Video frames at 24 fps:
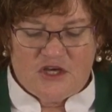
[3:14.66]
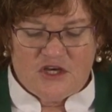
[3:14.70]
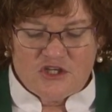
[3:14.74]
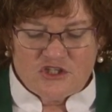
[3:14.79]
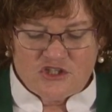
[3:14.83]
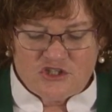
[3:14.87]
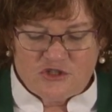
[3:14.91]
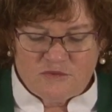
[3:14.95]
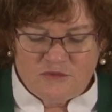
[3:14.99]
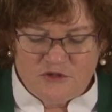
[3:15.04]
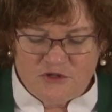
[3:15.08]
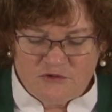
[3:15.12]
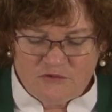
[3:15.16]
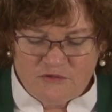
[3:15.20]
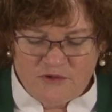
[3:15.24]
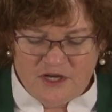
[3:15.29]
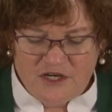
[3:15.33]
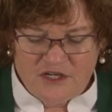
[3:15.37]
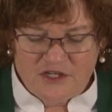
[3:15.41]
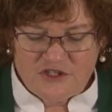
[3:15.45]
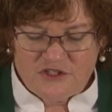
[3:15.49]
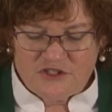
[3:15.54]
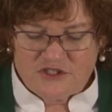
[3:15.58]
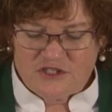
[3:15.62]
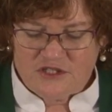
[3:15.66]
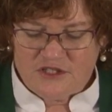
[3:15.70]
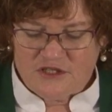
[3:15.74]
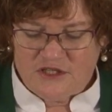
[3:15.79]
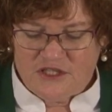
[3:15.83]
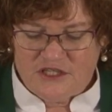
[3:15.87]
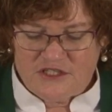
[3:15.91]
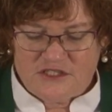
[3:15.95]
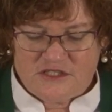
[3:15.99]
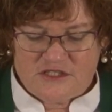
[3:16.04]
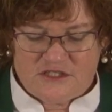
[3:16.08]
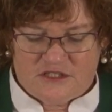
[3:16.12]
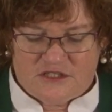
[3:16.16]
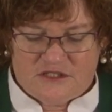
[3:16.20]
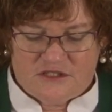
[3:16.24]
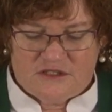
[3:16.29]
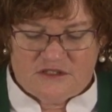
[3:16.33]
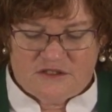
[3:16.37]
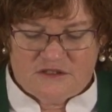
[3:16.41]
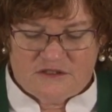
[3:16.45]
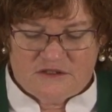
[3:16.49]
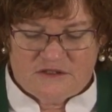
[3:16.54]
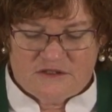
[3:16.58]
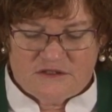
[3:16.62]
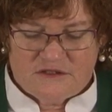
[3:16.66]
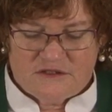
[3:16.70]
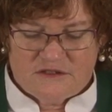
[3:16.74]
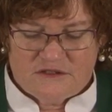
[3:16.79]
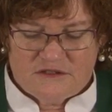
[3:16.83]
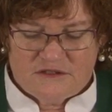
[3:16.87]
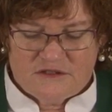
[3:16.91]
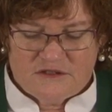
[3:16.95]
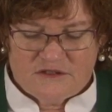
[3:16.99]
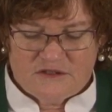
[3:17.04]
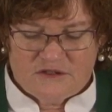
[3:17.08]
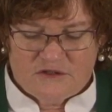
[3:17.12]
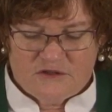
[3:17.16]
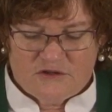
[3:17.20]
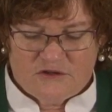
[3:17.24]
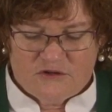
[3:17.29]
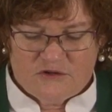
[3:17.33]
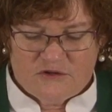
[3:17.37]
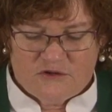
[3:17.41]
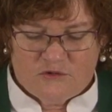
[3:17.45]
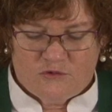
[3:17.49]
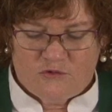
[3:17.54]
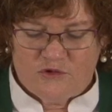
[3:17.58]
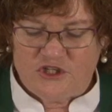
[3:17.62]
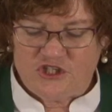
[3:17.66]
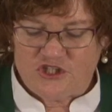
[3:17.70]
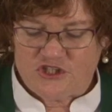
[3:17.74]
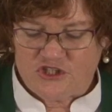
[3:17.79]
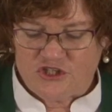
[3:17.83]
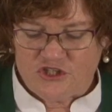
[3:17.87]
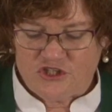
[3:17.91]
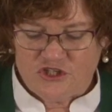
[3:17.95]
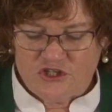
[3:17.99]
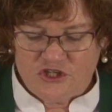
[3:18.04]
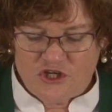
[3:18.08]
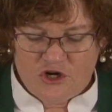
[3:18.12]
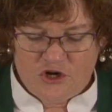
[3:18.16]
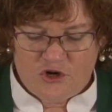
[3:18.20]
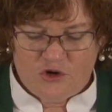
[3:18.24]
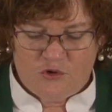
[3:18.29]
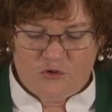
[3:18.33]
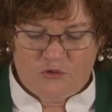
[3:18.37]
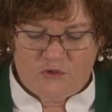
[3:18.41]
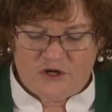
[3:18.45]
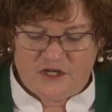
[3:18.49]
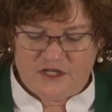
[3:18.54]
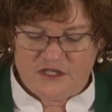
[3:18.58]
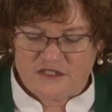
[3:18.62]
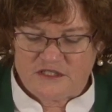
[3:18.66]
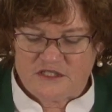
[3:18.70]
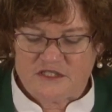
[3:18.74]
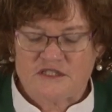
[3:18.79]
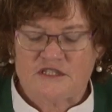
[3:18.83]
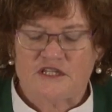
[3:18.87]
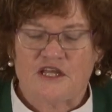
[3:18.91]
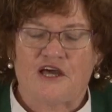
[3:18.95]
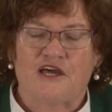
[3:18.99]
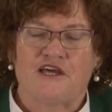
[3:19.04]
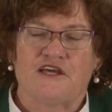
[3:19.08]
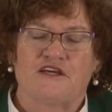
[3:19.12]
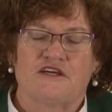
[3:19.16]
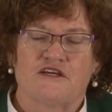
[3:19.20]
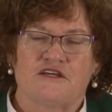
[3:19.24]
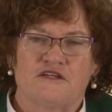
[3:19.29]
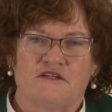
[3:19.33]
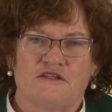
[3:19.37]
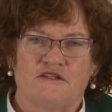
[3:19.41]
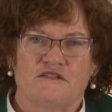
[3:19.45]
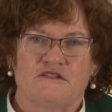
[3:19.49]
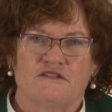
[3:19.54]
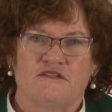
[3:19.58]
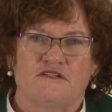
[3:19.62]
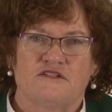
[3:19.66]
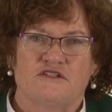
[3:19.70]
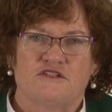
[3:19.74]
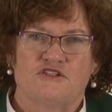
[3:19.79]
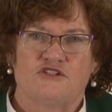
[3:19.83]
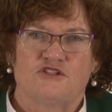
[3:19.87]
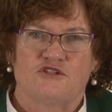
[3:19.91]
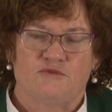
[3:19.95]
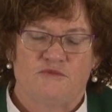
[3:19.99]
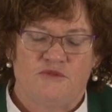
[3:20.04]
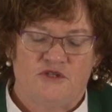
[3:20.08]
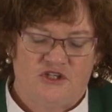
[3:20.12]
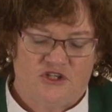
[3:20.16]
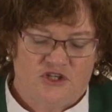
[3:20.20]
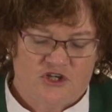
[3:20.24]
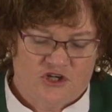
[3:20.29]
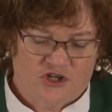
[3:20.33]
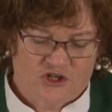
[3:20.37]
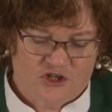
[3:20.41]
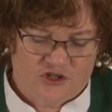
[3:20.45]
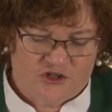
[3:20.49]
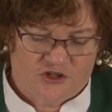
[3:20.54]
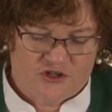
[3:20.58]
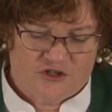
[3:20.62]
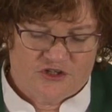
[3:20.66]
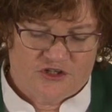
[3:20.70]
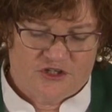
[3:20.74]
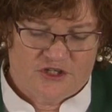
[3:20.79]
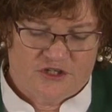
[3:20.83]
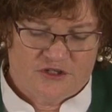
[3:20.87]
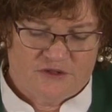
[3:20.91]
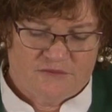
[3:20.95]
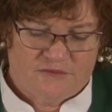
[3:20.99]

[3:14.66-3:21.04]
to be ready to listen, we should know what it's like to be heard.